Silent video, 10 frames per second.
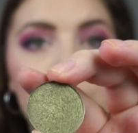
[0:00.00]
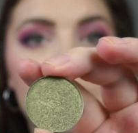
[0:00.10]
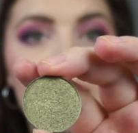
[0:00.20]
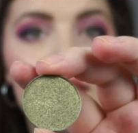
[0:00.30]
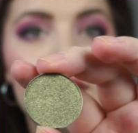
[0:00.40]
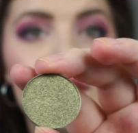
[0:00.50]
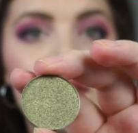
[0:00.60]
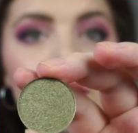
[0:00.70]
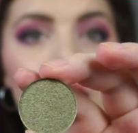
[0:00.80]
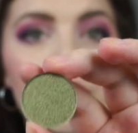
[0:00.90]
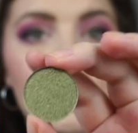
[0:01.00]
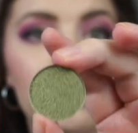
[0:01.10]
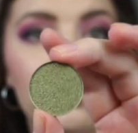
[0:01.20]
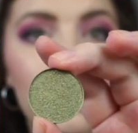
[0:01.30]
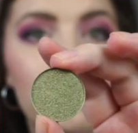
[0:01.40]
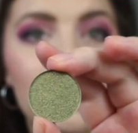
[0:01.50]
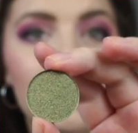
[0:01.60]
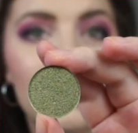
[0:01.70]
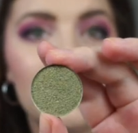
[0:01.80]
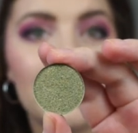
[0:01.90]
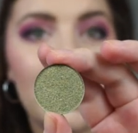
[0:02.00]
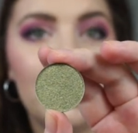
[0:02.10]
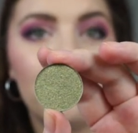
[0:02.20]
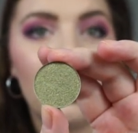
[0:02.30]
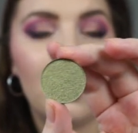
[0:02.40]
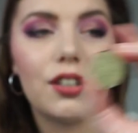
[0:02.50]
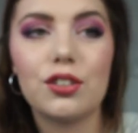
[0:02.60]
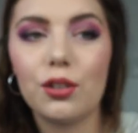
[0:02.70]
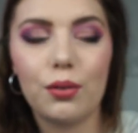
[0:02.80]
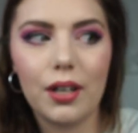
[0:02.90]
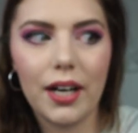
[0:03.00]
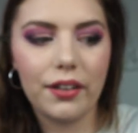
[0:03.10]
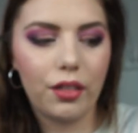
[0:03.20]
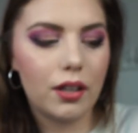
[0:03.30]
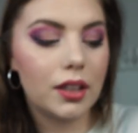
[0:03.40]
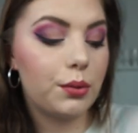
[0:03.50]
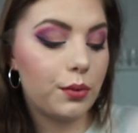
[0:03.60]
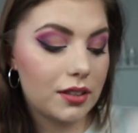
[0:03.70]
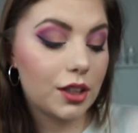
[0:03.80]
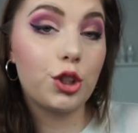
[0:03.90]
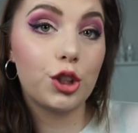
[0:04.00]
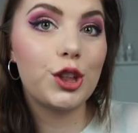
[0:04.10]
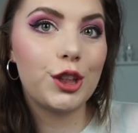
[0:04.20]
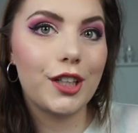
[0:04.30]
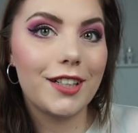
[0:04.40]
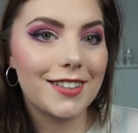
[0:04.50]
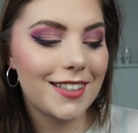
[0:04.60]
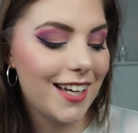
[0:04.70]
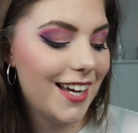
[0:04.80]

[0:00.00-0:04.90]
with this. I just really wanted this kind of color, so I thought it was a good choice